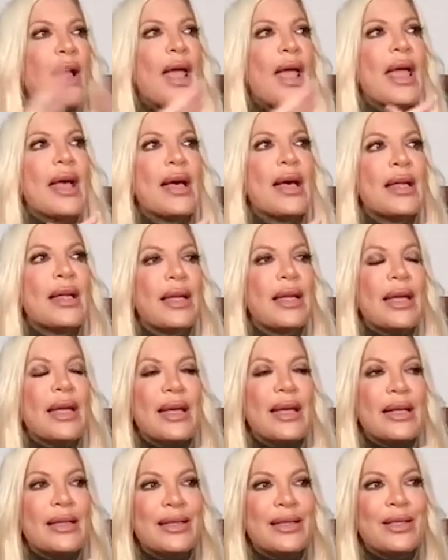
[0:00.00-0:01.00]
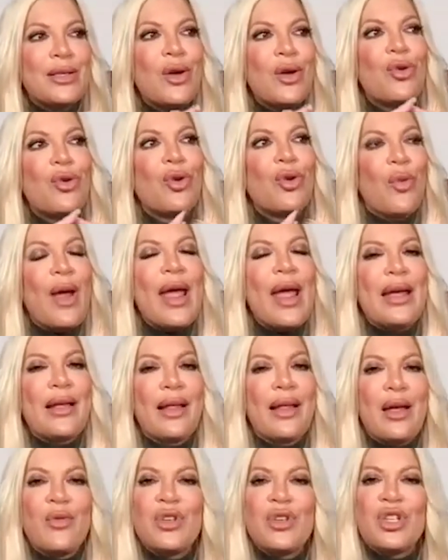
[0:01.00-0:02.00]
And it's so great.
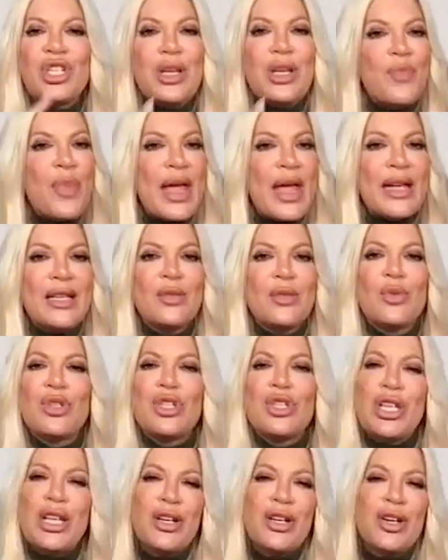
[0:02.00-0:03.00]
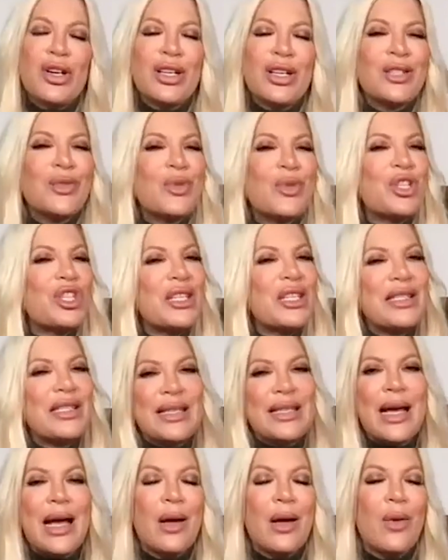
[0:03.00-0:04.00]
Like when she bakes, when she cooks, when she
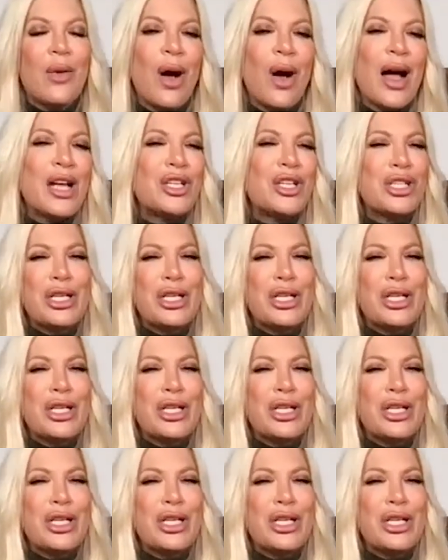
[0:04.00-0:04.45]
DIY,